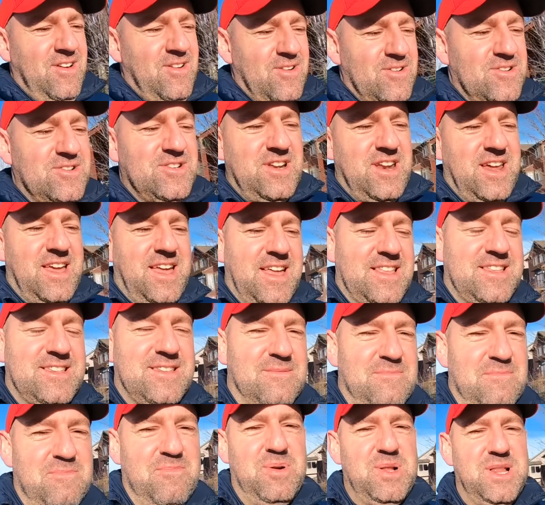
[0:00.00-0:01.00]
Or should I get
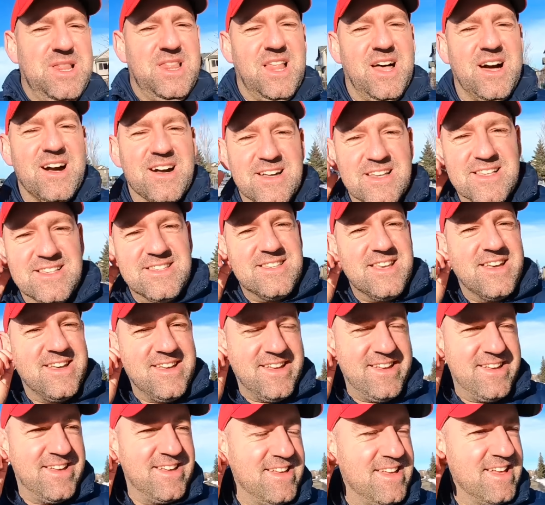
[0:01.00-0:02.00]
some plugs?
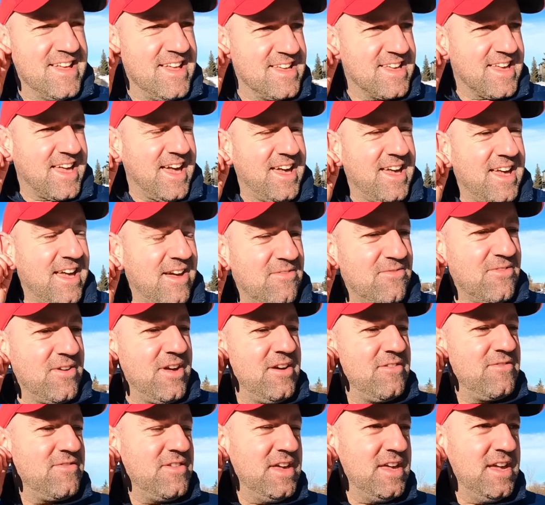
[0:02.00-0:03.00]
Okay, if
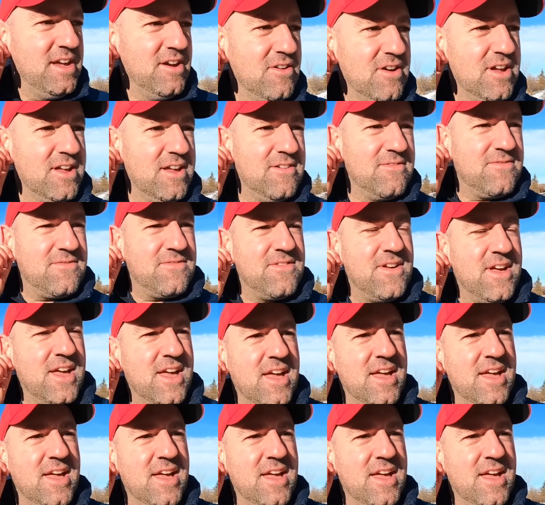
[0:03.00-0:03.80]
if if